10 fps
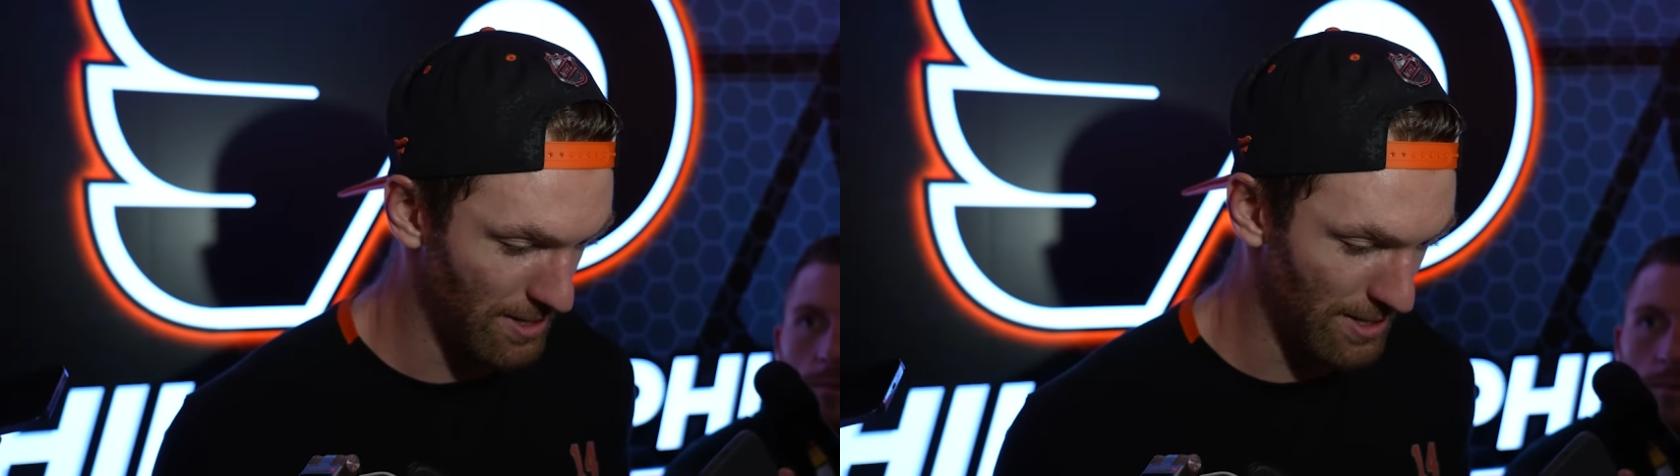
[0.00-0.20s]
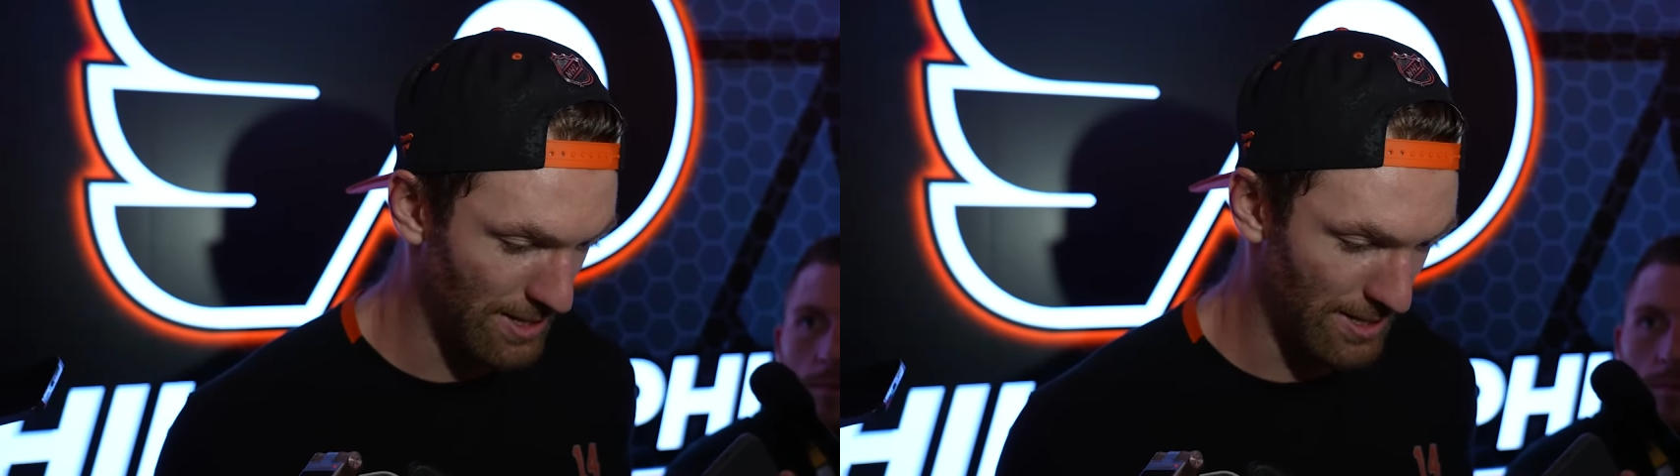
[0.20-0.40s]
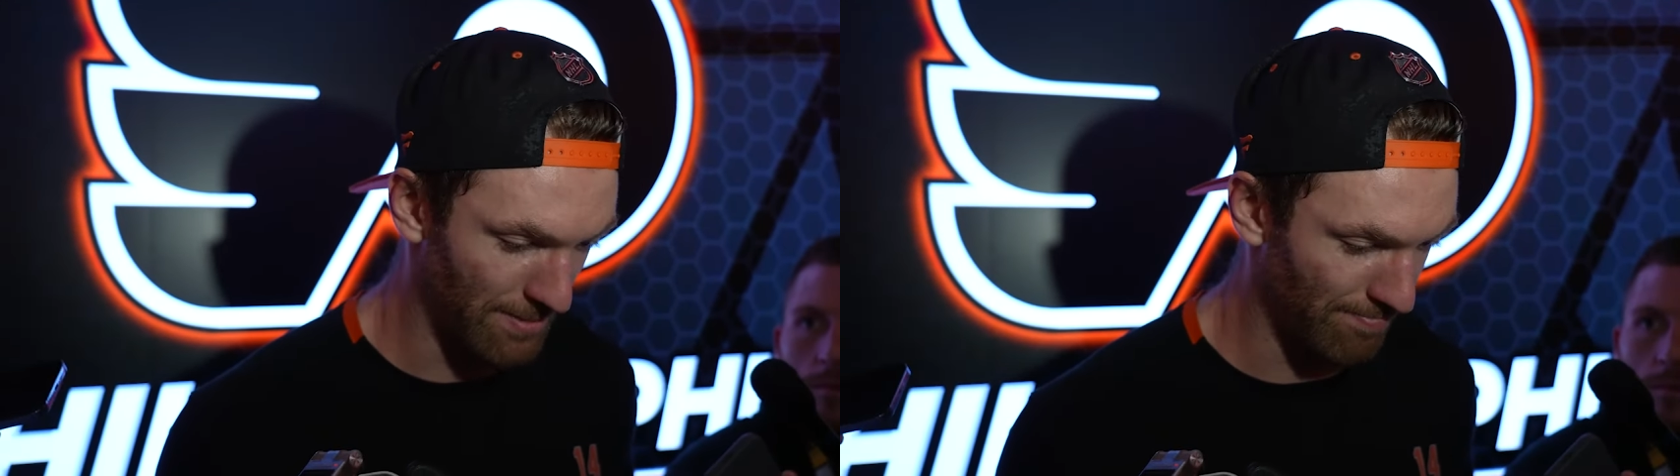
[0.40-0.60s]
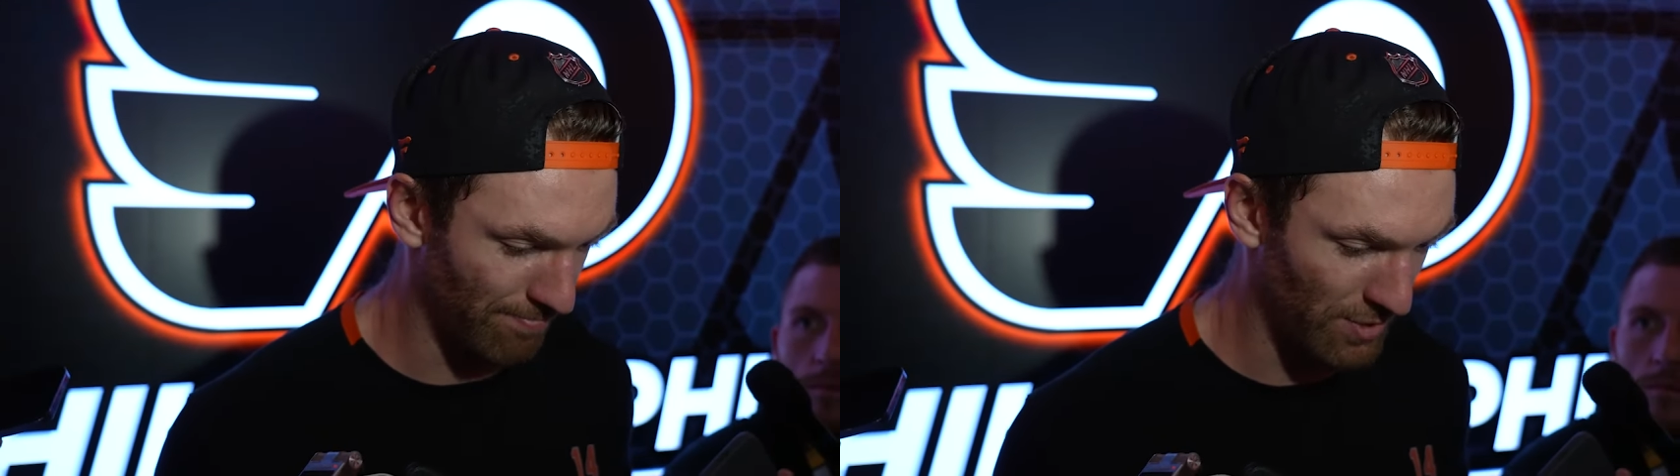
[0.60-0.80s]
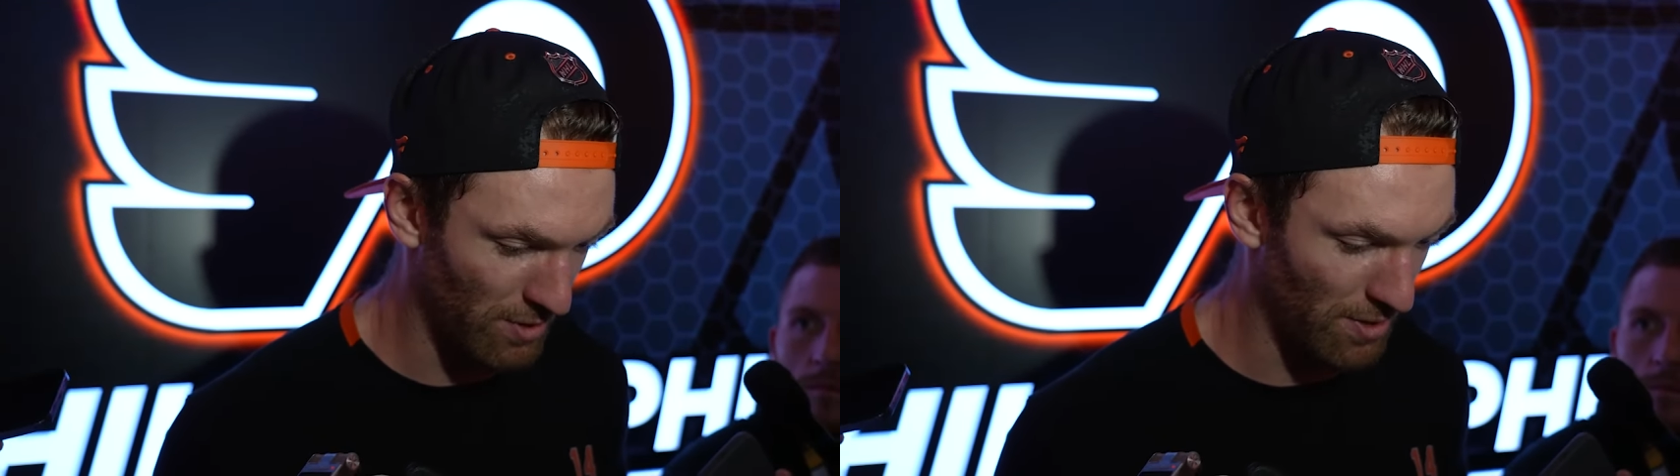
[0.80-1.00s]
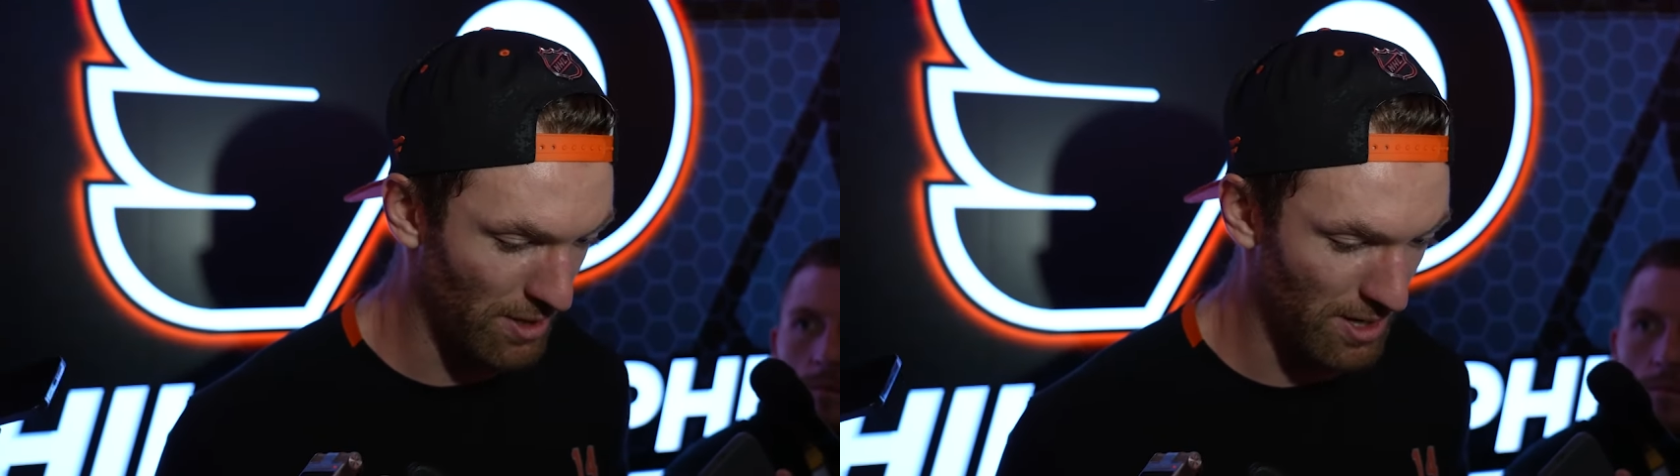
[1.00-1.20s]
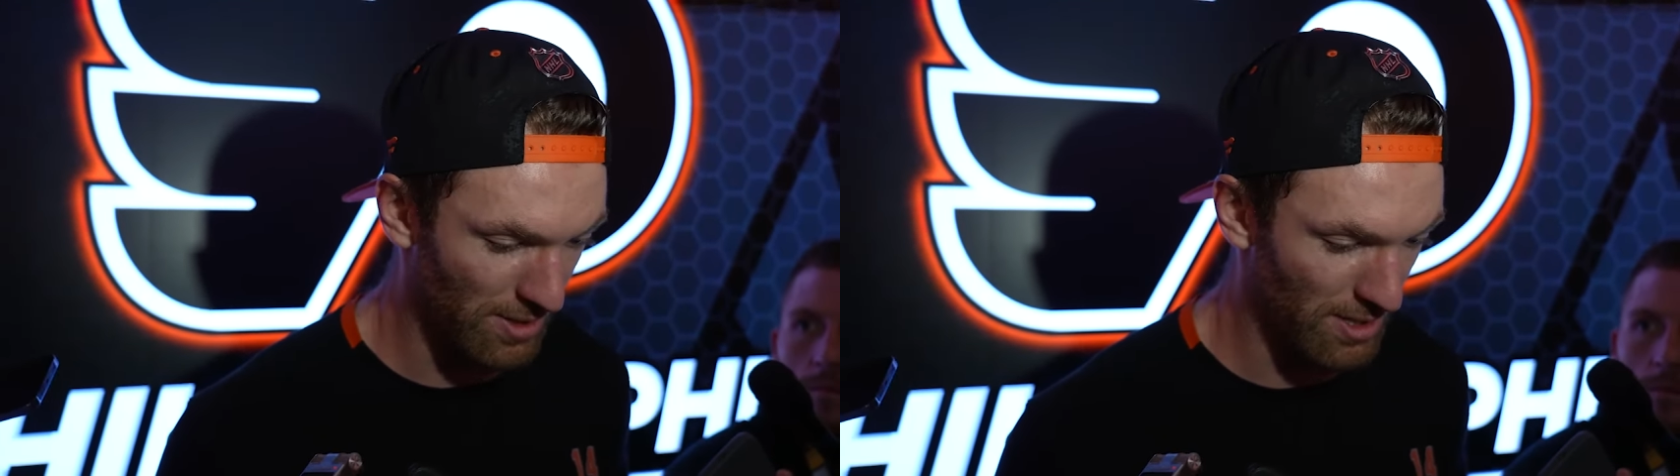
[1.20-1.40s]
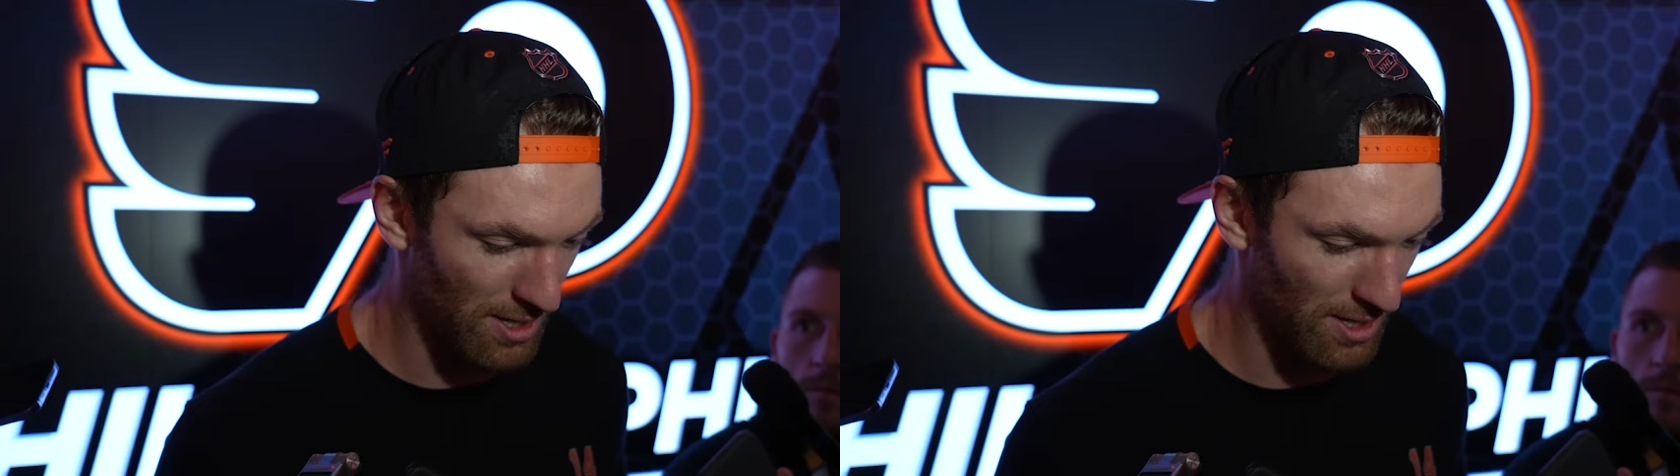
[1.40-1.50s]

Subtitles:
I thought as a